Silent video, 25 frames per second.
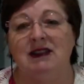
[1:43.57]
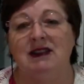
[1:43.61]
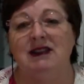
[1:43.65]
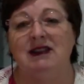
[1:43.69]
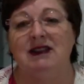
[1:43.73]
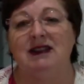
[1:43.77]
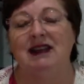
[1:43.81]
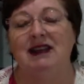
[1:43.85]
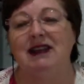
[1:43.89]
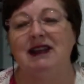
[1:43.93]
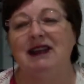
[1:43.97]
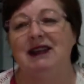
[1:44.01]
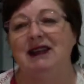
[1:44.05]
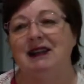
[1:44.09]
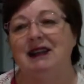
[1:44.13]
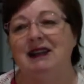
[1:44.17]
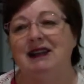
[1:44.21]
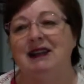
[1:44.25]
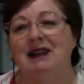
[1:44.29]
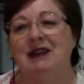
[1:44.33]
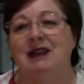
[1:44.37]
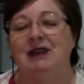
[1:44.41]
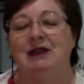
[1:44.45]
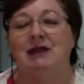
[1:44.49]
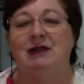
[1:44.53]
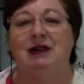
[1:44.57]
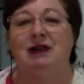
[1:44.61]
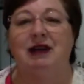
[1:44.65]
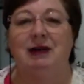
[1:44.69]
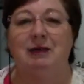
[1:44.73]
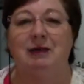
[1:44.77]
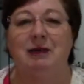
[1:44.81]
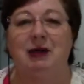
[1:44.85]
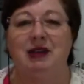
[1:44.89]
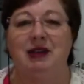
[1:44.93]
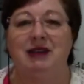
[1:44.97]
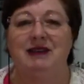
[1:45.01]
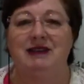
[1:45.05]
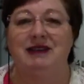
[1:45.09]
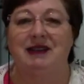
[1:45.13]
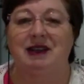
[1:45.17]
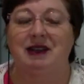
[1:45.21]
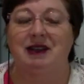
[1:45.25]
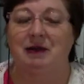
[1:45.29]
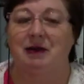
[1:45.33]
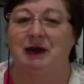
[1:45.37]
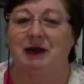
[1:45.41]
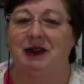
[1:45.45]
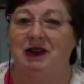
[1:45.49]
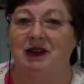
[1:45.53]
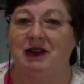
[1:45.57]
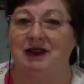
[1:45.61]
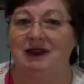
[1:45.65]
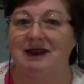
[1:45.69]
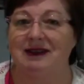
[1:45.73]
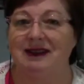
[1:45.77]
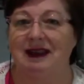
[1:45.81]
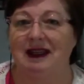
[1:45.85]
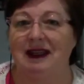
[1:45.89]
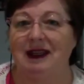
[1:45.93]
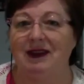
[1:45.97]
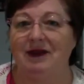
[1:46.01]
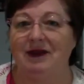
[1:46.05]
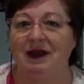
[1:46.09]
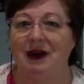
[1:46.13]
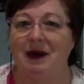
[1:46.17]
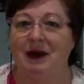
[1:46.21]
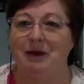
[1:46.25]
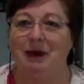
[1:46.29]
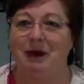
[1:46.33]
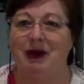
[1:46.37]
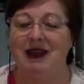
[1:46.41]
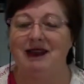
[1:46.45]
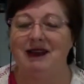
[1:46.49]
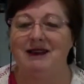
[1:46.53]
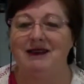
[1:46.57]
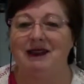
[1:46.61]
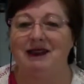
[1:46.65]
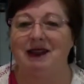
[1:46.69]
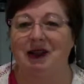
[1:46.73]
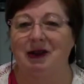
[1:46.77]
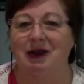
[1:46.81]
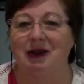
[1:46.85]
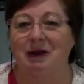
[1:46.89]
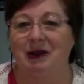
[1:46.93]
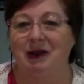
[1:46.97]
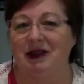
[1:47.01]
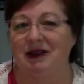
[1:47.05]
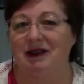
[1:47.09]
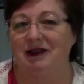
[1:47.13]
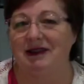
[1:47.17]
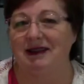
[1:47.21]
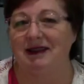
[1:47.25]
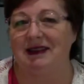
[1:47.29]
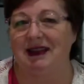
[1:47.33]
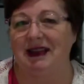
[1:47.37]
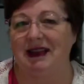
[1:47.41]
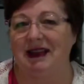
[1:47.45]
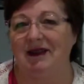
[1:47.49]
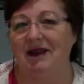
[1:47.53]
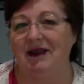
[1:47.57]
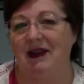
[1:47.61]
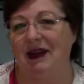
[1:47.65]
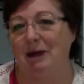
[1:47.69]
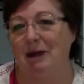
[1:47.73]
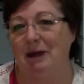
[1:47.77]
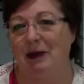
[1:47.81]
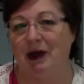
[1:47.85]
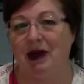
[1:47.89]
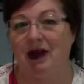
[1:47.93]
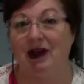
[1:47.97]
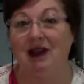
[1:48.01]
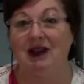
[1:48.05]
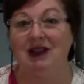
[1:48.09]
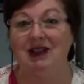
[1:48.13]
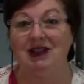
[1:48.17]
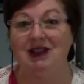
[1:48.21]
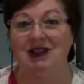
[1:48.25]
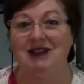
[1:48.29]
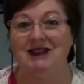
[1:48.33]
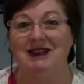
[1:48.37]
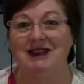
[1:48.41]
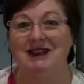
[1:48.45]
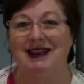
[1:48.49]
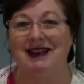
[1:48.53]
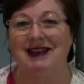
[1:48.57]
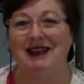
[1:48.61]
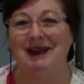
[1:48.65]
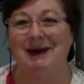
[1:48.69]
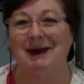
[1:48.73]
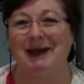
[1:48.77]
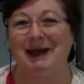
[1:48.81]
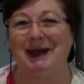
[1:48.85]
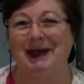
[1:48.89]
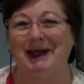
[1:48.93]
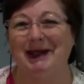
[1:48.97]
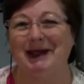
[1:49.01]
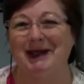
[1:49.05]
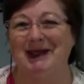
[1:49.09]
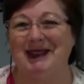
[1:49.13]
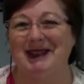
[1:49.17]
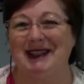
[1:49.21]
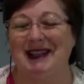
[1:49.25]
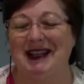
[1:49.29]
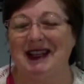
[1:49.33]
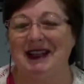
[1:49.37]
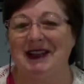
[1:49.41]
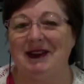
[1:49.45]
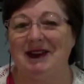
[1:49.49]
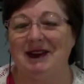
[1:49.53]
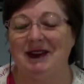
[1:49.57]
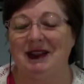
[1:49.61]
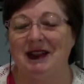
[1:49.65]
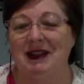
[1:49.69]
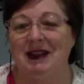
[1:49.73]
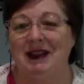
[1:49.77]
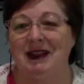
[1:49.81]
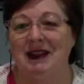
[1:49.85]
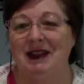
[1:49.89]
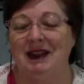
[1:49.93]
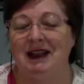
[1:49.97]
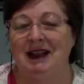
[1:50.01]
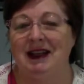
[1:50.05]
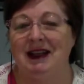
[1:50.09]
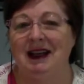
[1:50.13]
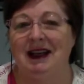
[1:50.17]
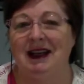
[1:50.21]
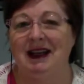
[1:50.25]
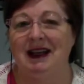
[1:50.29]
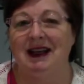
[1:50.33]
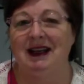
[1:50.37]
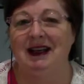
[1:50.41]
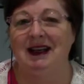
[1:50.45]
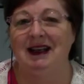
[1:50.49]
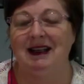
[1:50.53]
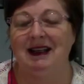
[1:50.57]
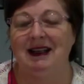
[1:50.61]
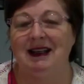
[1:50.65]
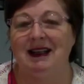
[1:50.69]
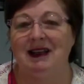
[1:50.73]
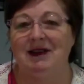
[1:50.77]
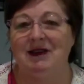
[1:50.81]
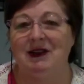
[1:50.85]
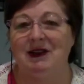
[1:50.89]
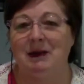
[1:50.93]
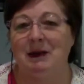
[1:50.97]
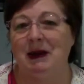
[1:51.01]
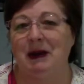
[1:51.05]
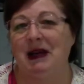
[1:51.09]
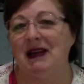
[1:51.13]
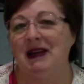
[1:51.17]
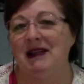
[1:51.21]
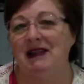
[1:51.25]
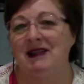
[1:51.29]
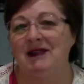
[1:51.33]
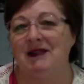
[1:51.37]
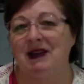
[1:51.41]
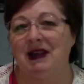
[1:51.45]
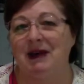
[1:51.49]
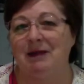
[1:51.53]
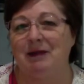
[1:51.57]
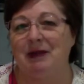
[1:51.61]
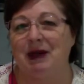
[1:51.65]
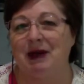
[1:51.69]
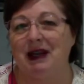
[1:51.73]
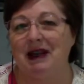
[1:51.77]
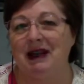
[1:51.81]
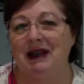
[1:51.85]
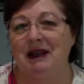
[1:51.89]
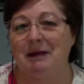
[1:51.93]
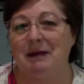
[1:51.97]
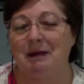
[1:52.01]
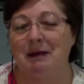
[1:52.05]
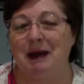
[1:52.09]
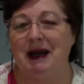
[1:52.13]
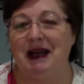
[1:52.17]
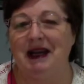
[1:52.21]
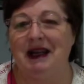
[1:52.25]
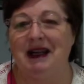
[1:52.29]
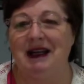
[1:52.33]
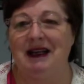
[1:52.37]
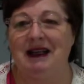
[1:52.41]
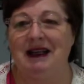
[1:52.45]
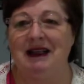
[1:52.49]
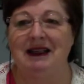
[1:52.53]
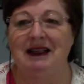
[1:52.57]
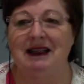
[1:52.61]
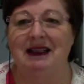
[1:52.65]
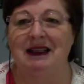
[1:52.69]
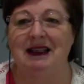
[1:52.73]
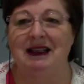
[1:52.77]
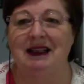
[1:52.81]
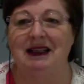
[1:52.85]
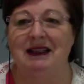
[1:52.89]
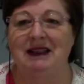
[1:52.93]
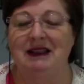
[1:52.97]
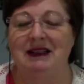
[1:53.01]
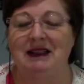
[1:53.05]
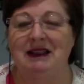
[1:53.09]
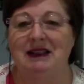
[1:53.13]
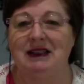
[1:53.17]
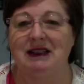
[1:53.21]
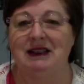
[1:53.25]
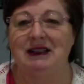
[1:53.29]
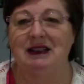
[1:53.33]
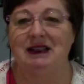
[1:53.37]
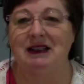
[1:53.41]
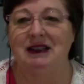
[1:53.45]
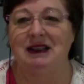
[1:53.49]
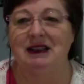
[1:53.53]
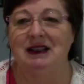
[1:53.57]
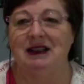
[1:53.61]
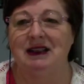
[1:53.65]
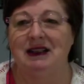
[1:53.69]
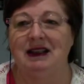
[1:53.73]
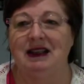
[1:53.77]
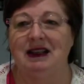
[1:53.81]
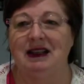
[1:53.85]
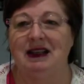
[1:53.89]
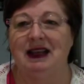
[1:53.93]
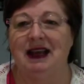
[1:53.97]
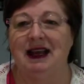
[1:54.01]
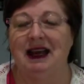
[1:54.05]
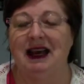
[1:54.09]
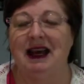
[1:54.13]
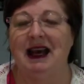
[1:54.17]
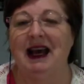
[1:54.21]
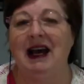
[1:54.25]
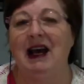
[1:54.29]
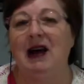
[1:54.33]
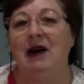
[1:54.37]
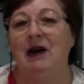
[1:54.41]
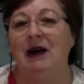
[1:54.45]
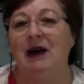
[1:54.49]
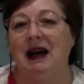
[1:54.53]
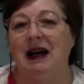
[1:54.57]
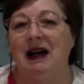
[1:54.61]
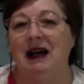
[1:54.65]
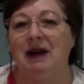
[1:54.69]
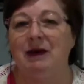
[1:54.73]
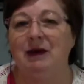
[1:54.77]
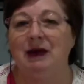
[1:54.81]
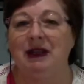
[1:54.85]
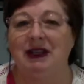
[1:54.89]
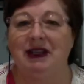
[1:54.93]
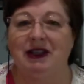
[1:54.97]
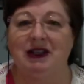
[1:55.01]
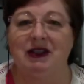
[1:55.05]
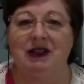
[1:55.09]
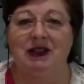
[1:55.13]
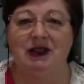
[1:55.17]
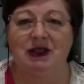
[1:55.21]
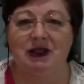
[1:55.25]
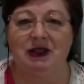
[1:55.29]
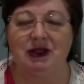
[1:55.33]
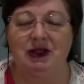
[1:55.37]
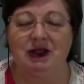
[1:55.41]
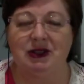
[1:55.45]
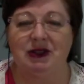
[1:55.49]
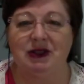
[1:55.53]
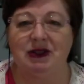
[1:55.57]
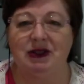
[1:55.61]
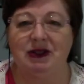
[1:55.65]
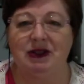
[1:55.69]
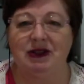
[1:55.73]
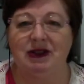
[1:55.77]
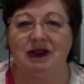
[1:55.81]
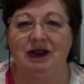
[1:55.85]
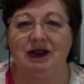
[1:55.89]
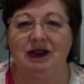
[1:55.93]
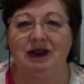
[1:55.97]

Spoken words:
okay? Well, our body's going, we're not safe. Our brain's going, we're not safe. Our biology's saying we're not safe. And if the parts of our brain that matter aren't connected, then how are we going to do